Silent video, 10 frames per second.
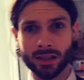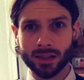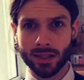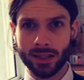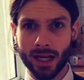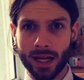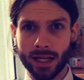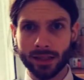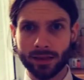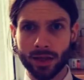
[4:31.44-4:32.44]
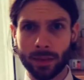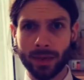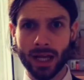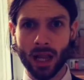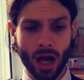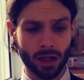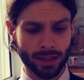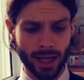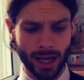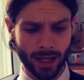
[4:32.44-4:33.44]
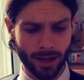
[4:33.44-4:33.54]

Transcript: Today is gonna be a long day.